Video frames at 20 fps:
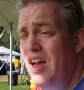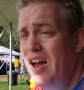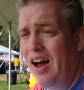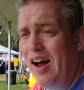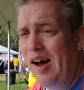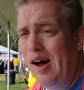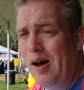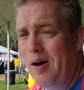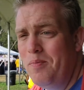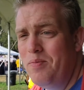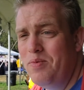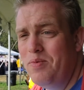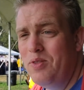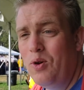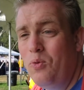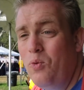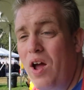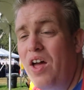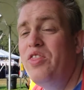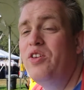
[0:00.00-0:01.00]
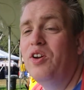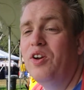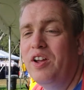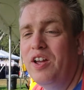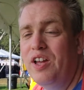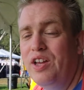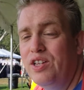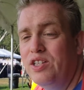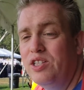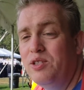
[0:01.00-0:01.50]
Um, the weather
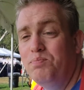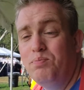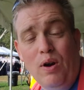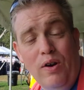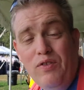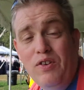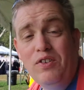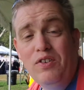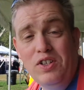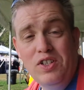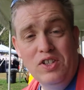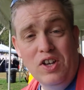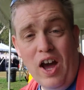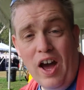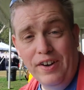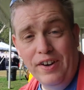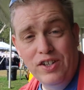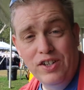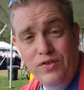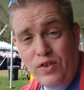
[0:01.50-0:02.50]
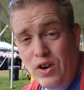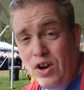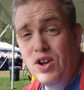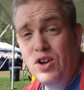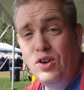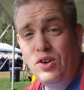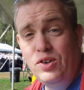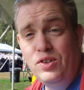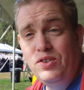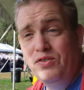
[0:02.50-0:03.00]
is perfectly Scottish. Very
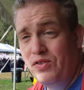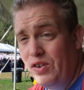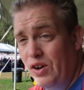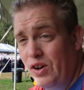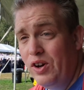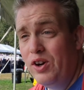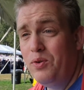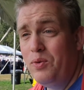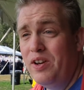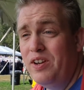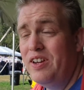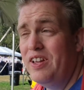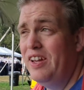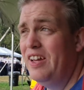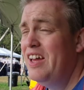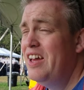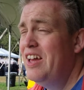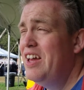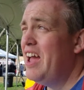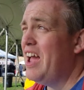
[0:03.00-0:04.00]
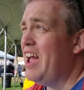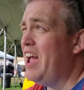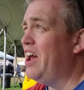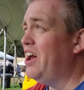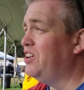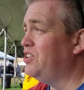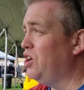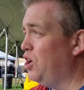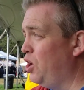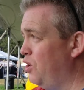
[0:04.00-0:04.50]
cold, very windy,
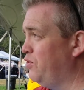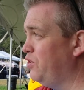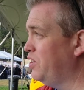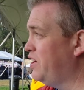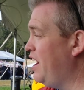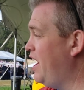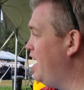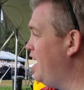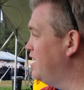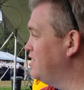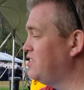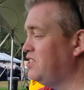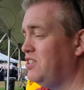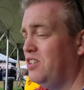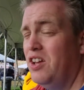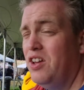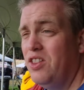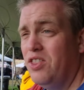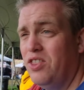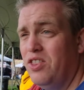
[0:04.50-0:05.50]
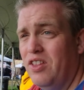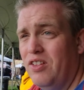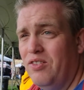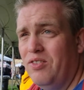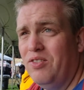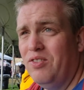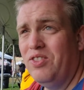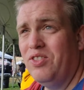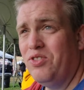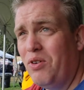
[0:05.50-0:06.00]
and overcast.
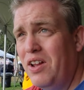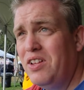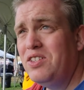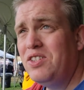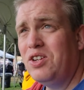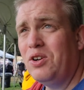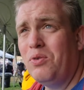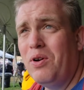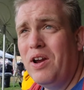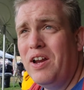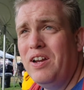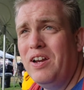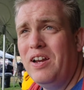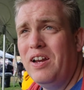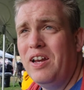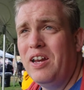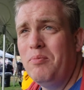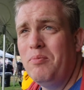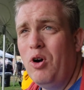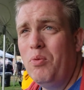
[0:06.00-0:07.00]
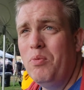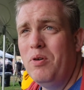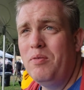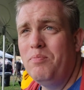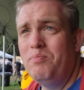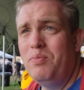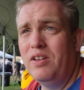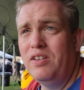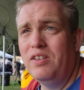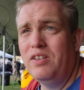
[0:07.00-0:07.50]
Threatens to rain at any moment,
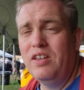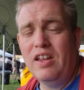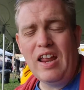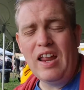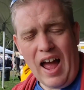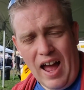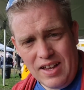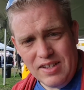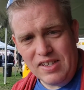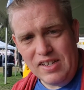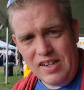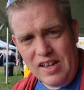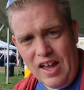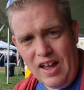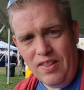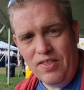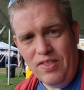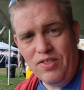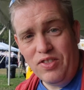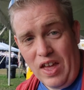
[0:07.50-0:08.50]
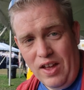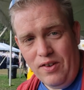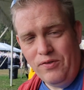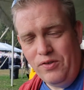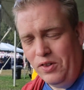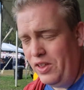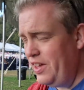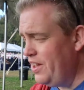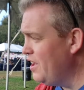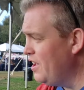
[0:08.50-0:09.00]
but it hasn't yet,
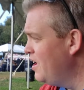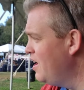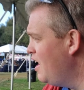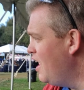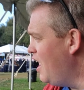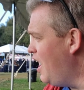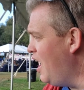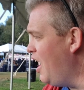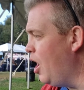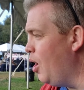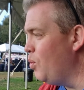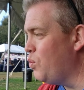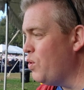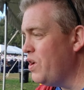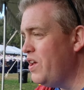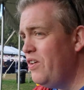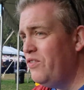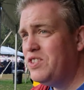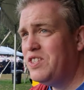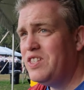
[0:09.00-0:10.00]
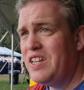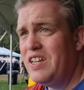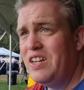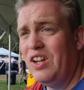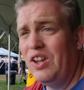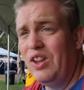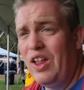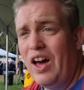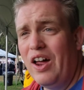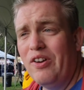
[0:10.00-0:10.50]
thankfully. Uh, we have seen a
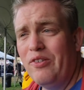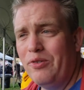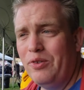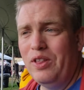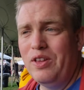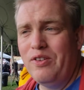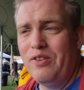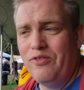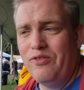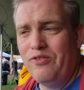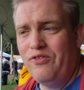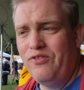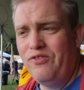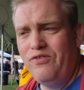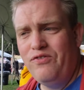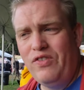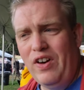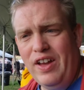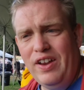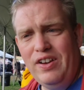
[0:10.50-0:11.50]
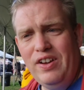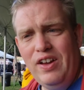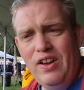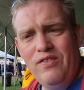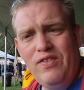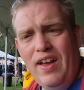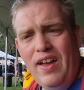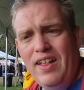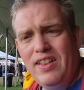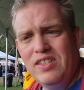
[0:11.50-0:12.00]
lot of really fun
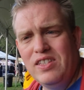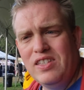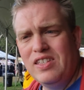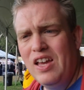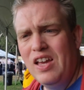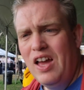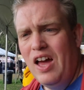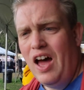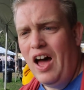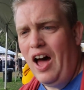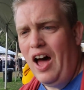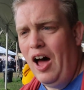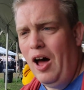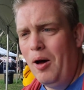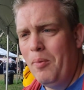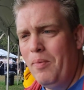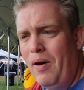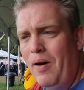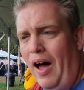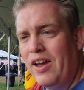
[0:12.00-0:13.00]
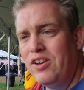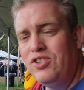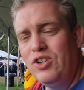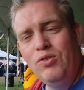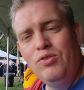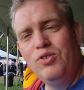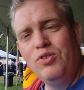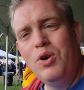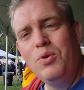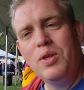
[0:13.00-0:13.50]
events um, I
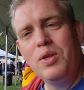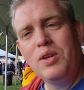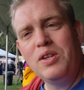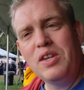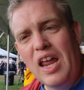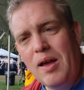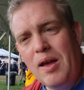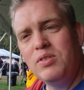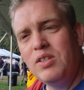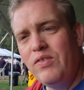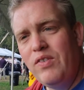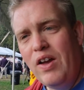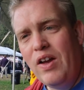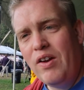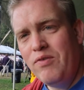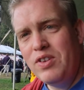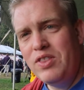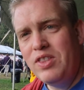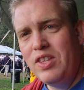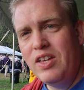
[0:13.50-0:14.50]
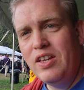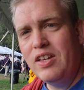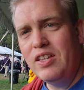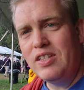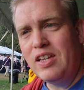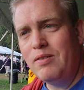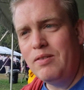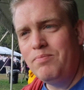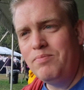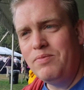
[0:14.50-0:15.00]
don't know the names of everything because
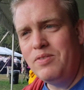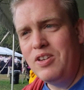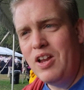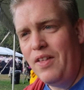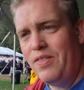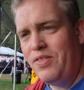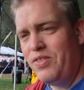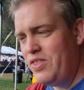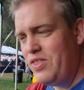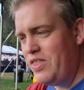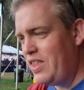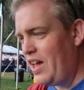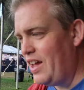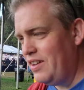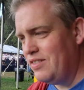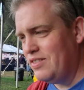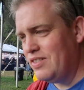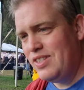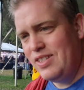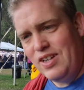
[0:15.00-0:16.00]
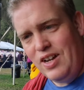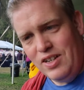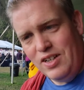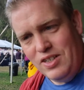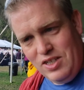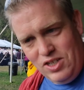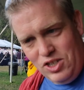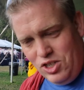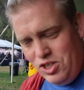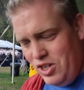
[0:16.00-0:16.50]
I'm not that
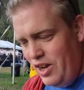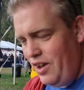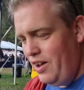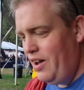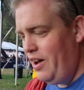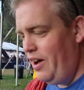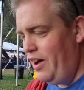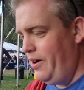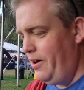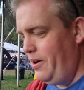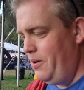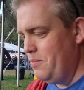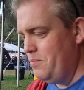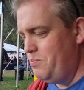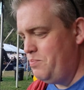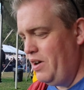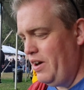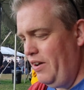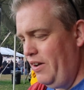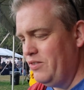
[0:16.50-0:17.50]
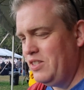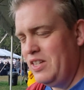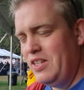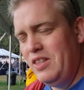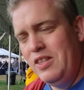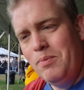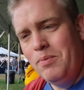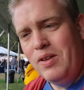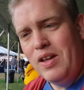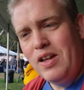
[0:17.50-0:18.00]
Scottish, um, but I've seen
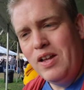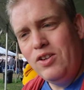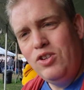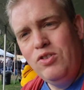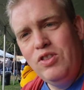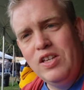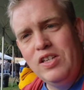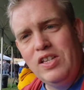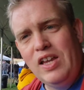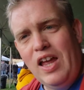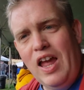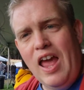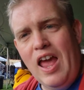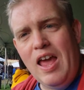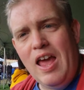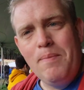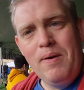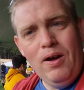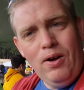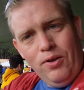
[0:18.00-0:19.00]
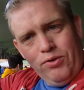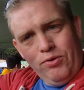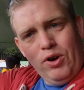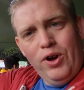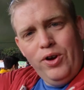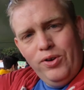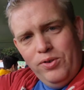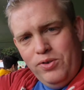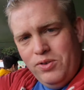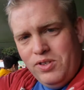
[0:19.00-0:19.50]
them like do these hay bale
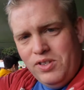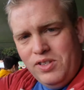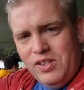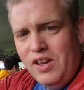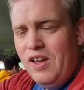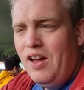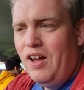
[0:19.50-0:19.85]
throws.